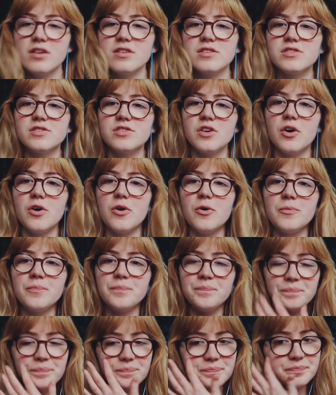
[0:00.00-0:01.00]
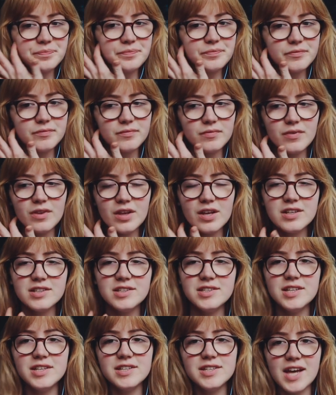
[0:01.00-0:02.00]
so
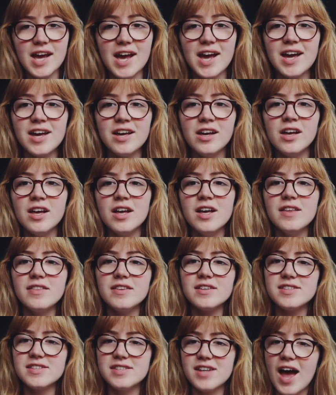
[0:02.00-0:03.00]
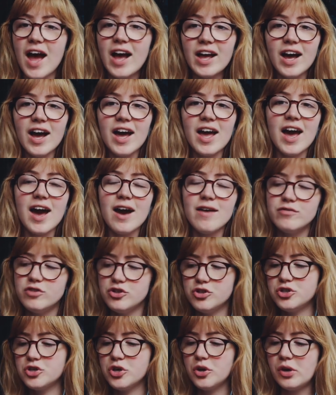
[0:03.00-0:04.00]
today, the snack I have
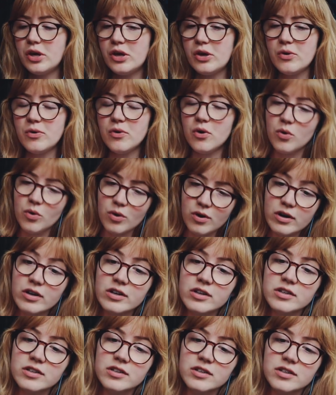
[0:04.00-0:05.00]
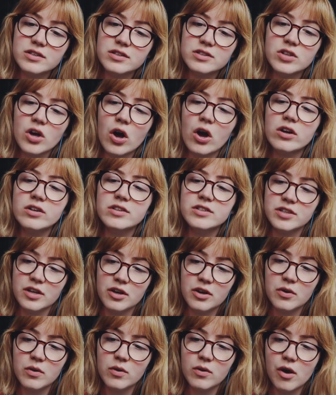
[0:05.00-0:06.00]
to show you or talk to
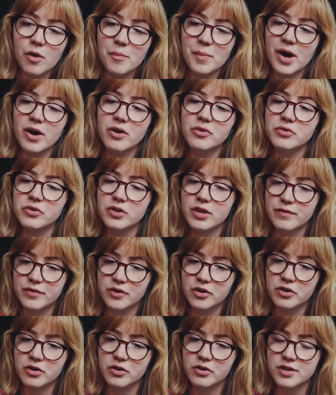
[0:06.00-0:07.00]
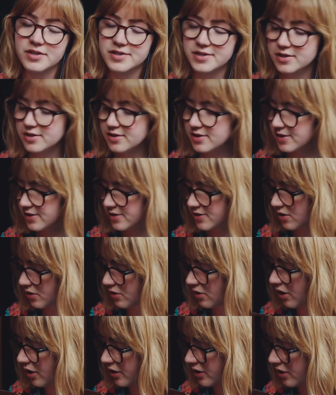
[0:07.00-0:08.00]
you about, if you're listening to this
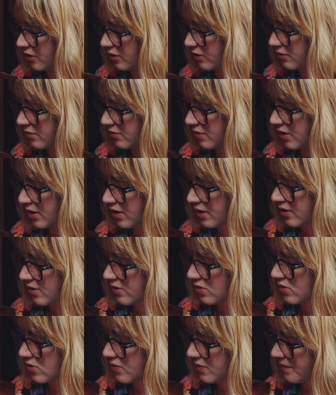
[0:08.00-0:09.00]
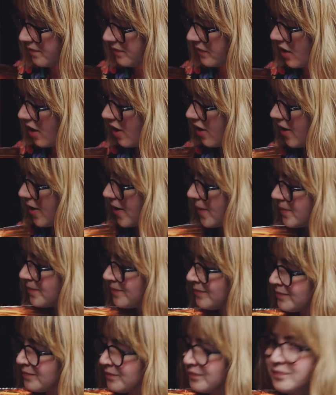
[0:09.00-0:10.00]
on audio, um,
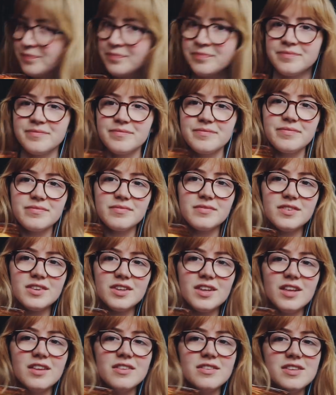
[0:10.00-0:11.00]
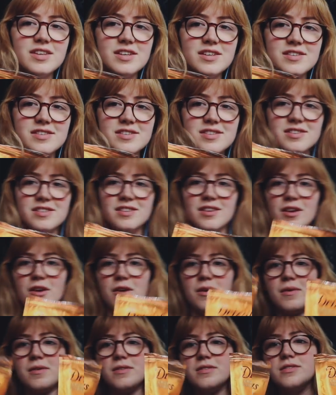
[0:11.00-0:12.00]
these
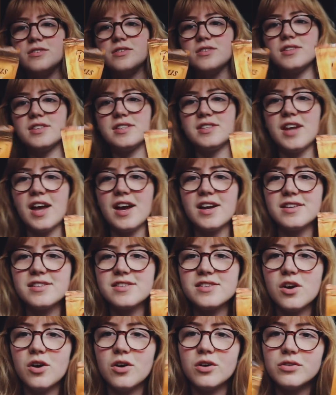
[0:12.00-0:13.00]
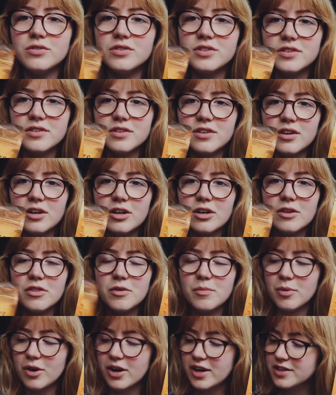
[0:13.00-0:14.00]
snacks called uh,
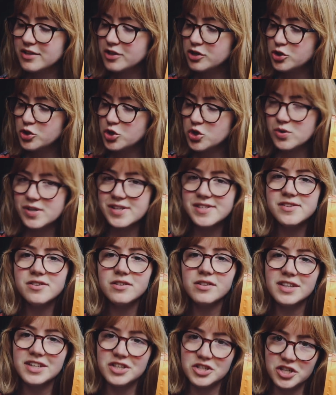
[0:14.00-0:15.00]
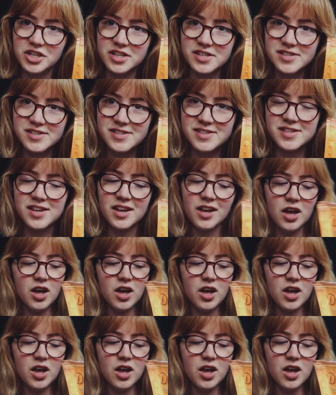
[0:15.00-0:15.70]
the brand Drizzilicious.